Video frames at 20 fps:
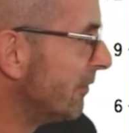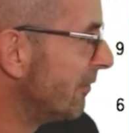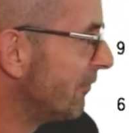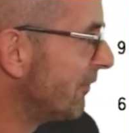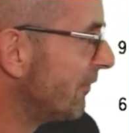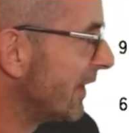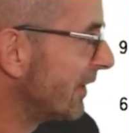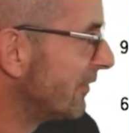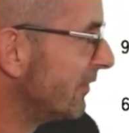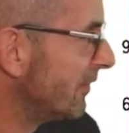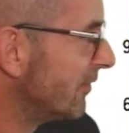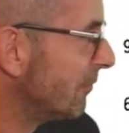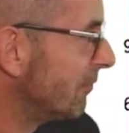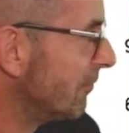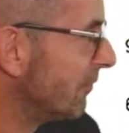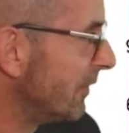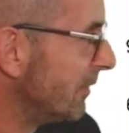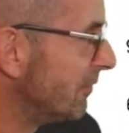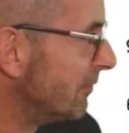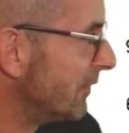In fact, it's
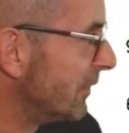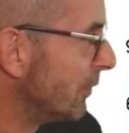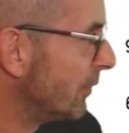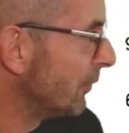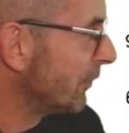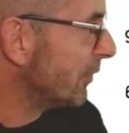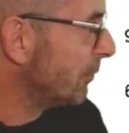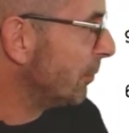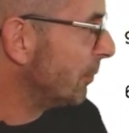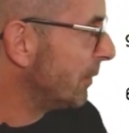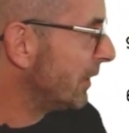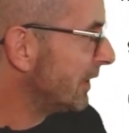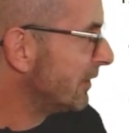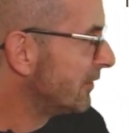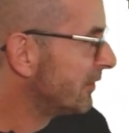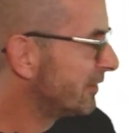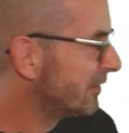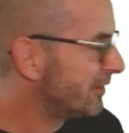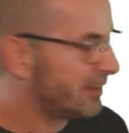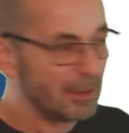the ensemble
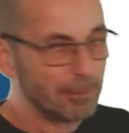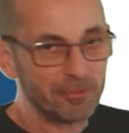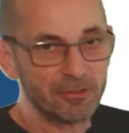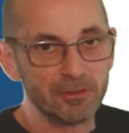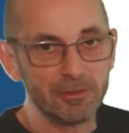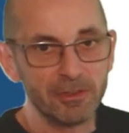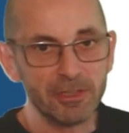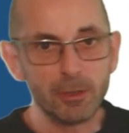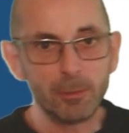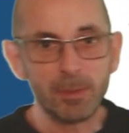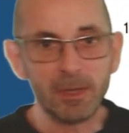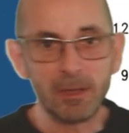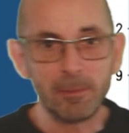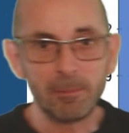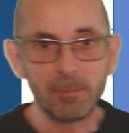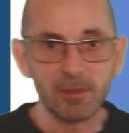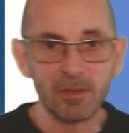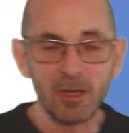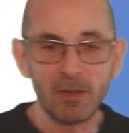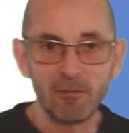mean dips a little
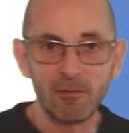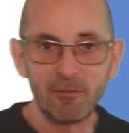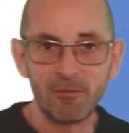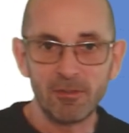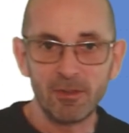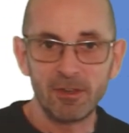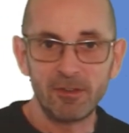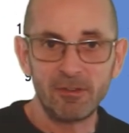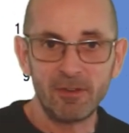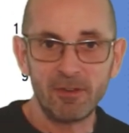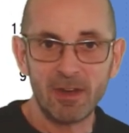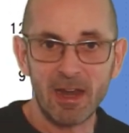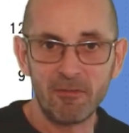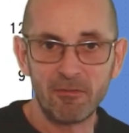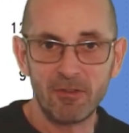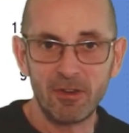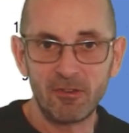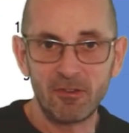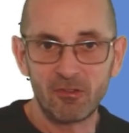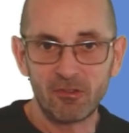bit below the 30-year
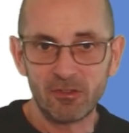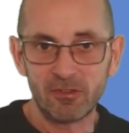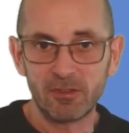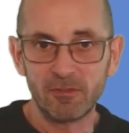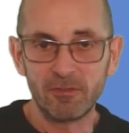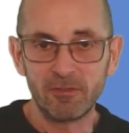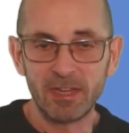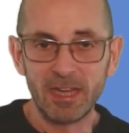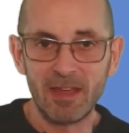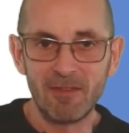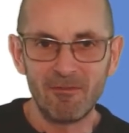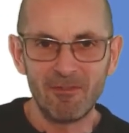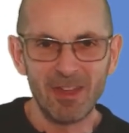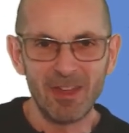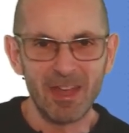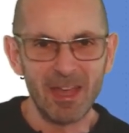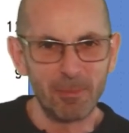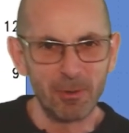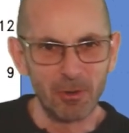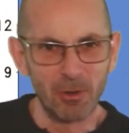average just at the end
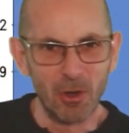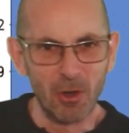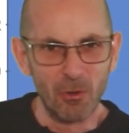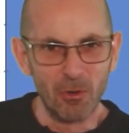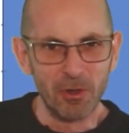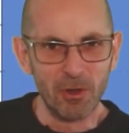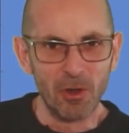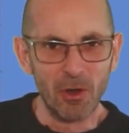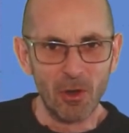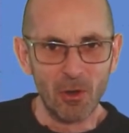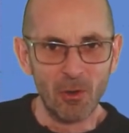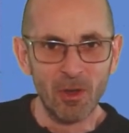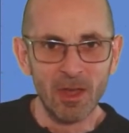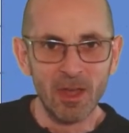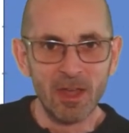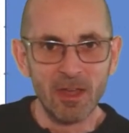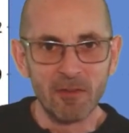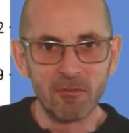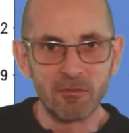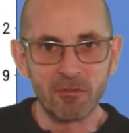there. But all in all,
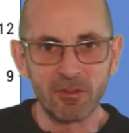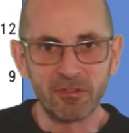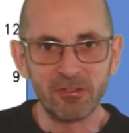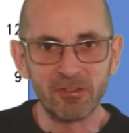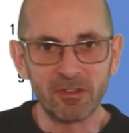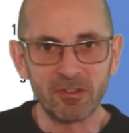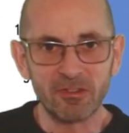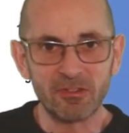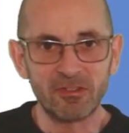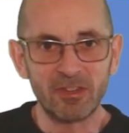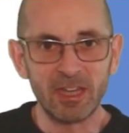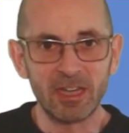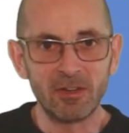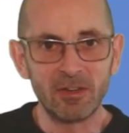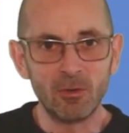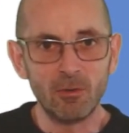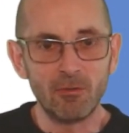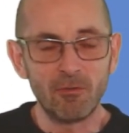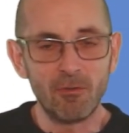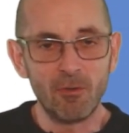there isn't a
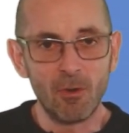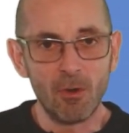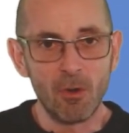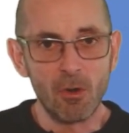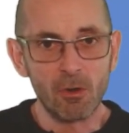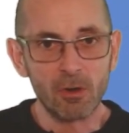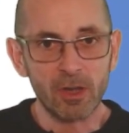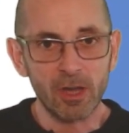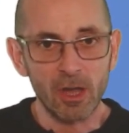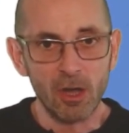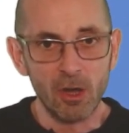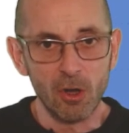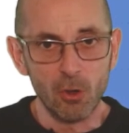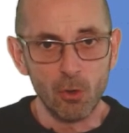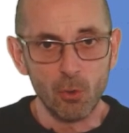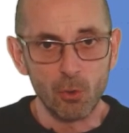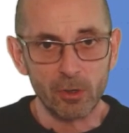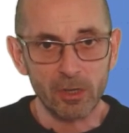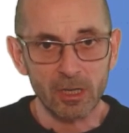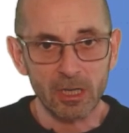signal for
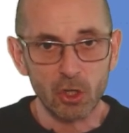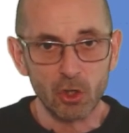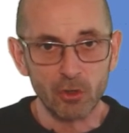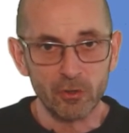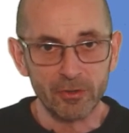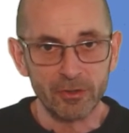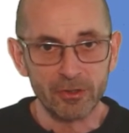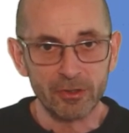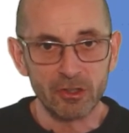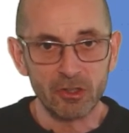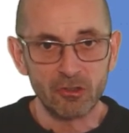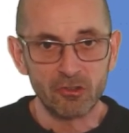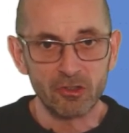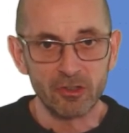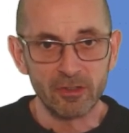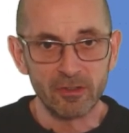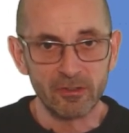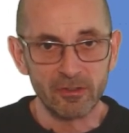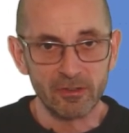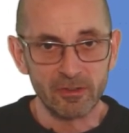cold
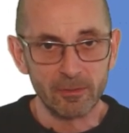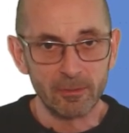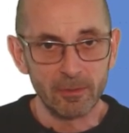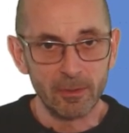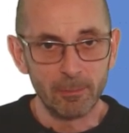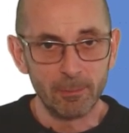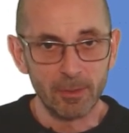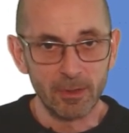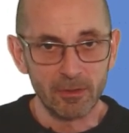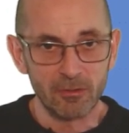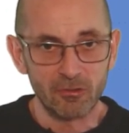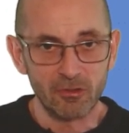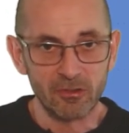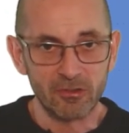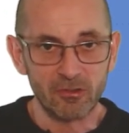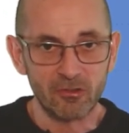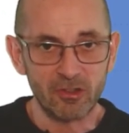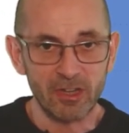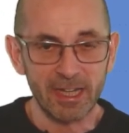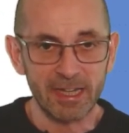conditions. But
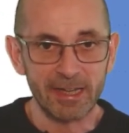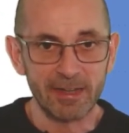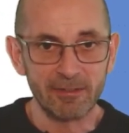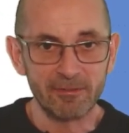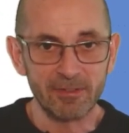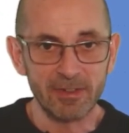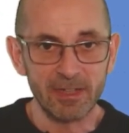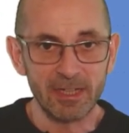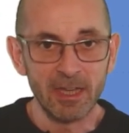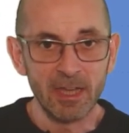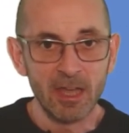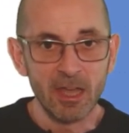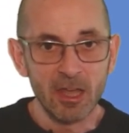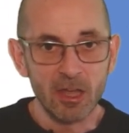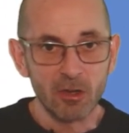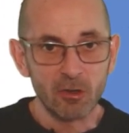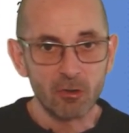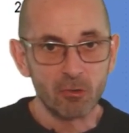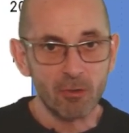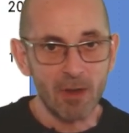just checking the
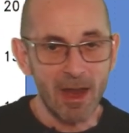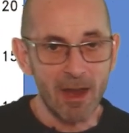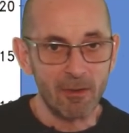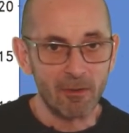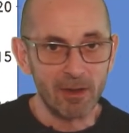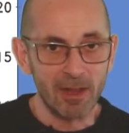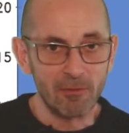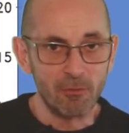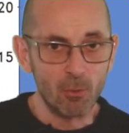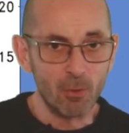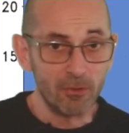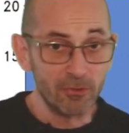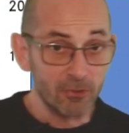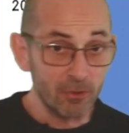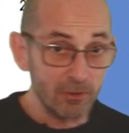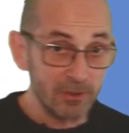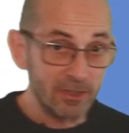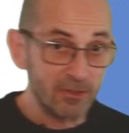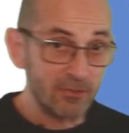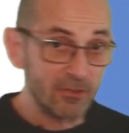ground level ones,
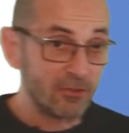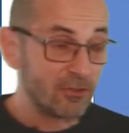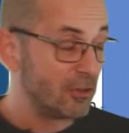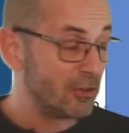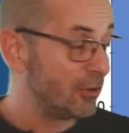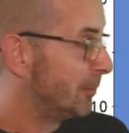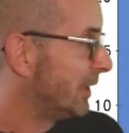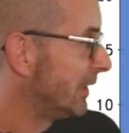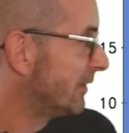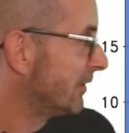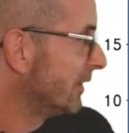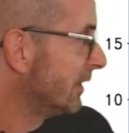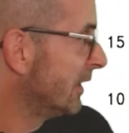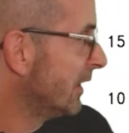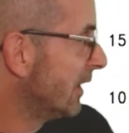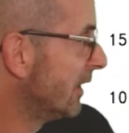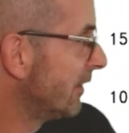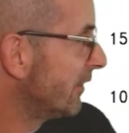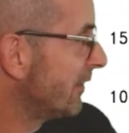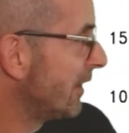or at least the 2 meter
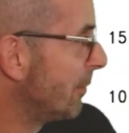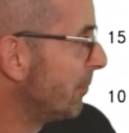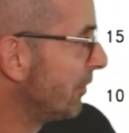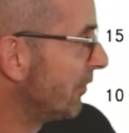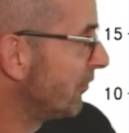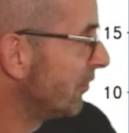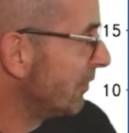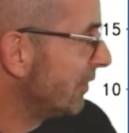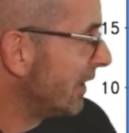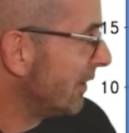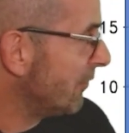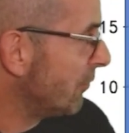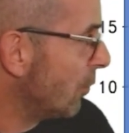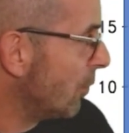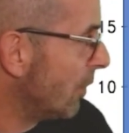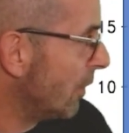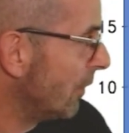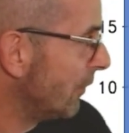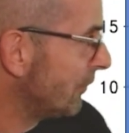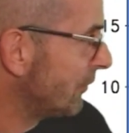temperature level
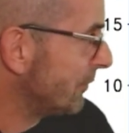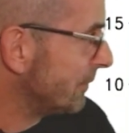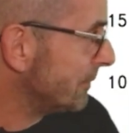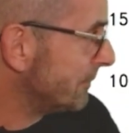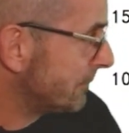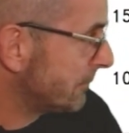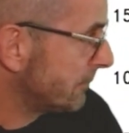ones.